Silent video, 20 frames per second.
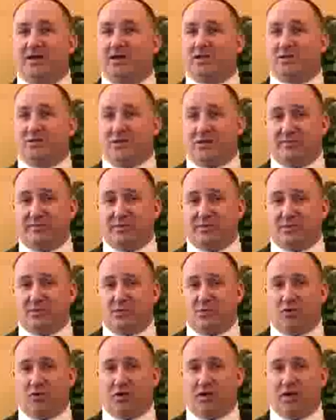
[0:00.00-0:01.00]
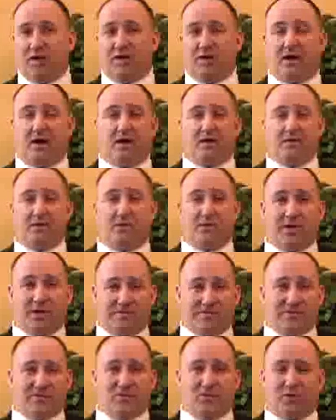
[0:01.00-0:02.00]
initial inventory and ongoing
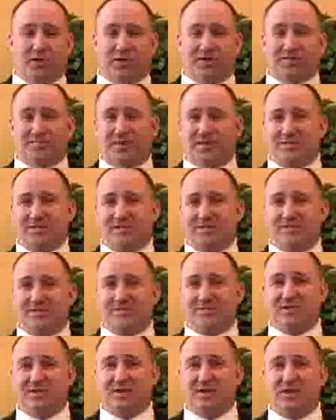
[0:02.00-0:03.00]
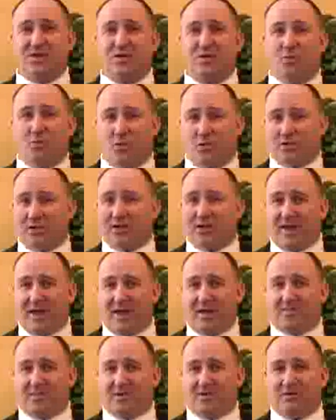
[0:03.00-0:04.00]
inventory expenses, working
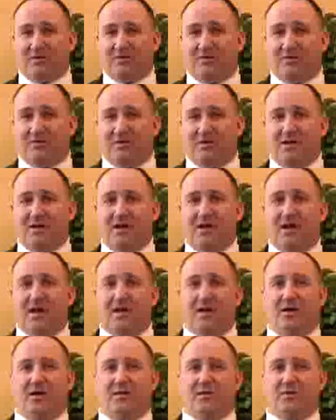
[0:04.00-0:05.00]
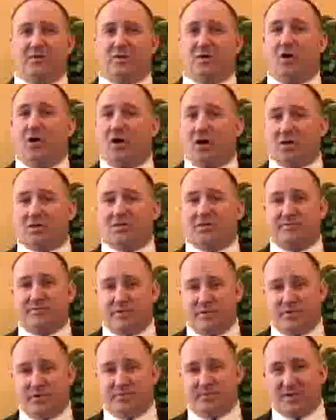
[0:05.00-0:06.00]
capital, and other costs of
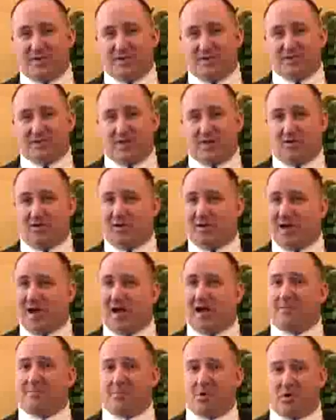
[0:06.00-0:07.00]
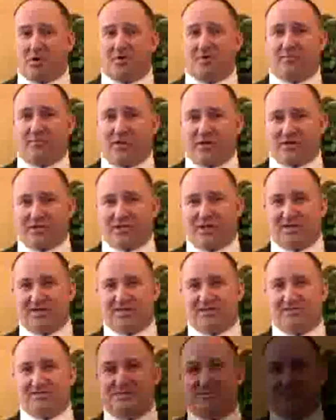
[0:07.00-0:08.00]
doing business that are not part of the
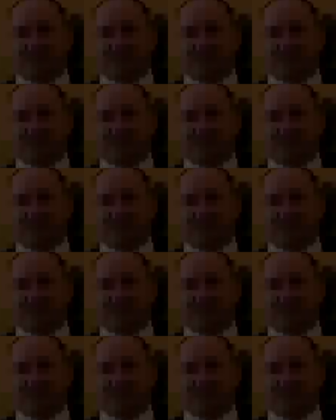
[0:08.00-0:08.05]
franchise.